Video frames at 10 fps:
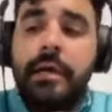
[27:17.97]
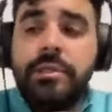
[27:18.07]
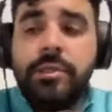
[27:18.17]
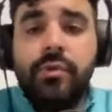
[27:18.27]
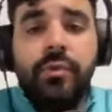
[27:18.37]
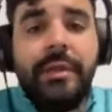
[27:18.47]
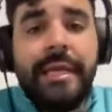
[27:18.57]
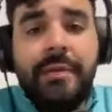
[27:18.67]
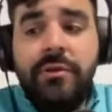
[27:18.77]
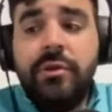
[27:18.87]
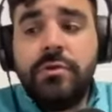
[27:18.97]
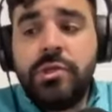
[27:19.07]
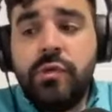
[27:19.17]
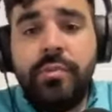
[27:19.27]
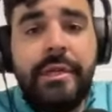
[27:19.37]
So relating to those
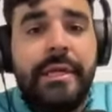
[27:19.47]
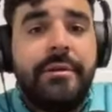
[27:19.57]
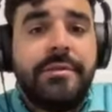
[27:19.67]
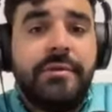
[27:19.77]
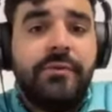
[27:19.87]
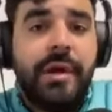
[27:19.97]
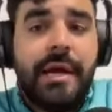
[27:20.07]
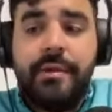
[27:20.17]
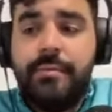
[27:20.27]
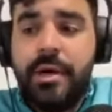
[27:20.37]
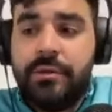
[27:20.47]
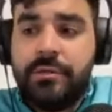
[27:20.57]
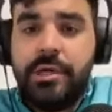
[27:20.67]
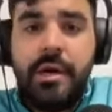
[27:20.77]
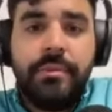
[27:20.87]
two players, if you had a model to
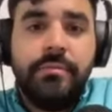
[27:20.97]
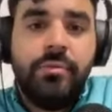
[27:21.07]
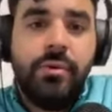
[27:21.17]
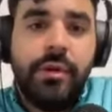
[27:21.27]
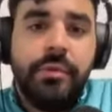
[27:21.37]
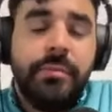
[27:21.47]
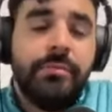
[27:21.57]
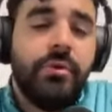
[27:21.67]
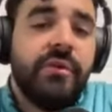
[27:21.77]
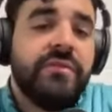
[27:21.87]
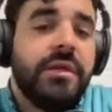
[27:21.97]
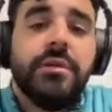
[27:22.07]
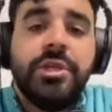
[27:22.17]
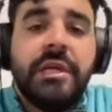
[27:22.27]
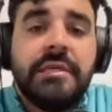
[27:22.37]
copy more, it would be more of
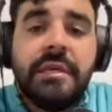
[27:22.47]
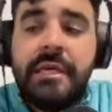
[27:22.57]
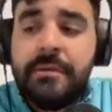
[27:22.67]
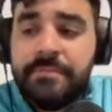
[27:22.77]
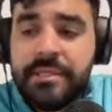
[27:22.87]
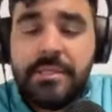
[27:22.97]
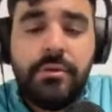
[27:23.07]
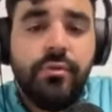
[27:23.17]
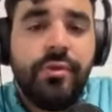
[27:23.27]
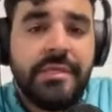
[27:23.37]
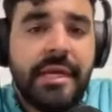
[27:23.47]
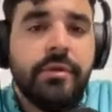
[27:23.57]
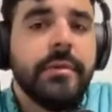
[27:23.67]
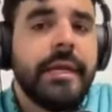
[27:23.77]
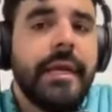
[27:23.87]
Sungjae Im's wrist
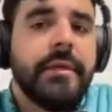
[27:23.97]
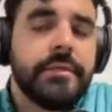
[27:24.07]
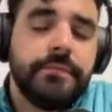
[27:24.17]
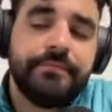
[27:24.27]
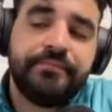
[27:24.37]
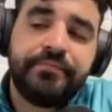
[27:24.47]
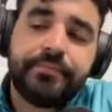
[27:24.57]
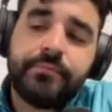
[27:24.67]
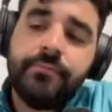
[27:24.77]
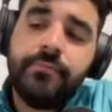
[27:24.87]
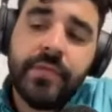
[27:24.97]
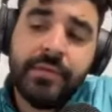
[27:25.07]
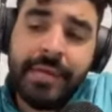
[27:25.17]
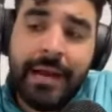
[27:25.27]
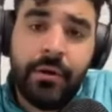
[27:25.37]
angle mechanics.
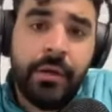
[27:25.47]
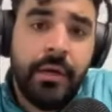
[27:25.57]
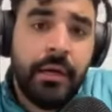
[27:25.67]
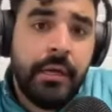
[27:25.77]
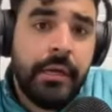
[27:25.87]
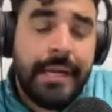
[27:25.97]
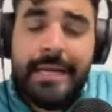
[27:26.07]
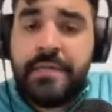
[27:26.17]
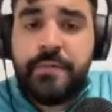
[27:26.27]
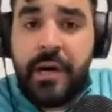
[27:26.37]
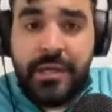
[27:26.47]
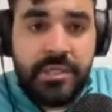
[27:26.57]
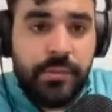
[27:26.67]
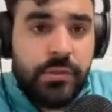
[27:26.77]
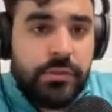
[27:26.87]
Now, it is
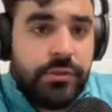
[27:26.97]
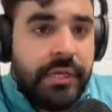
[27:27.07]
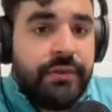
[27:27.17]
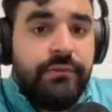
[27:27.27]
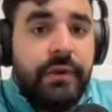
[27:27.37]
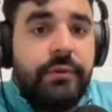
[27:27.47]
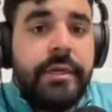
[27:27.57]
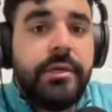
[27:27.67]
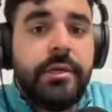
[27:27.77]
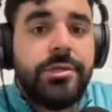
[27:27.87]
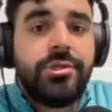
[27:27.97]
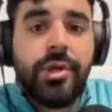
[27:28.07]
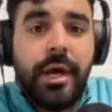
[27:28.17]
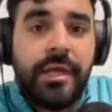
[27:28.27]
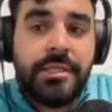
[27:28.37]
possible to hit very good
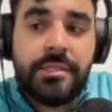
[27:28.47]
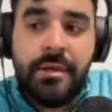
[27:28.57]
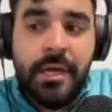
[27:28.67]
shots